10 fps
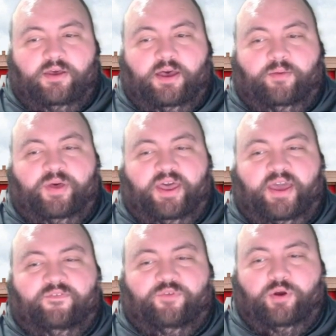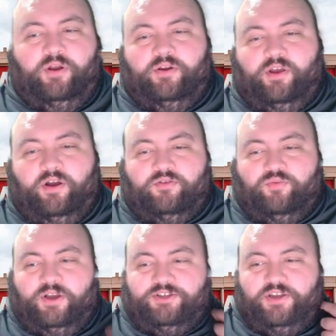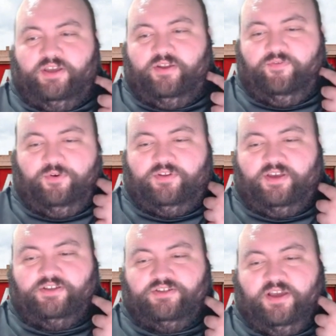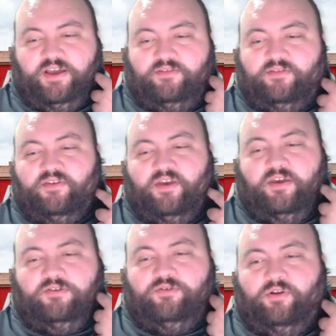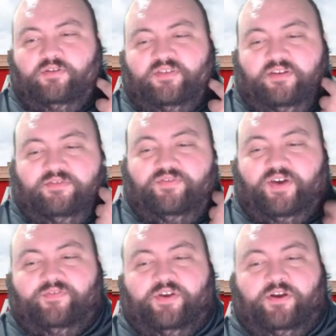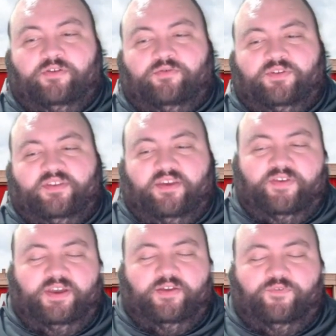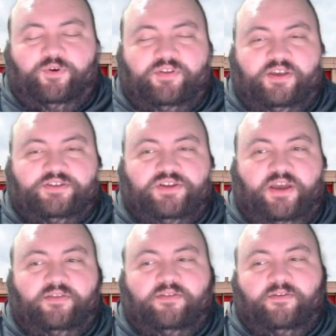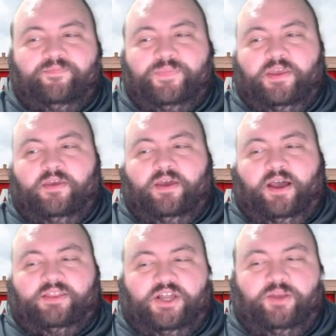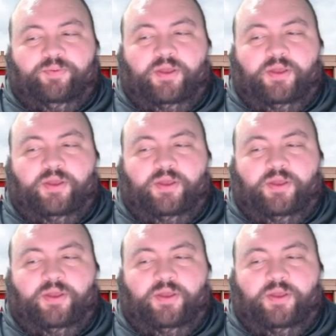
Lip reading: but had 400 yards rushing and 4 touchdowns, 275 yards receiving and 4 touchdowns. I thought he played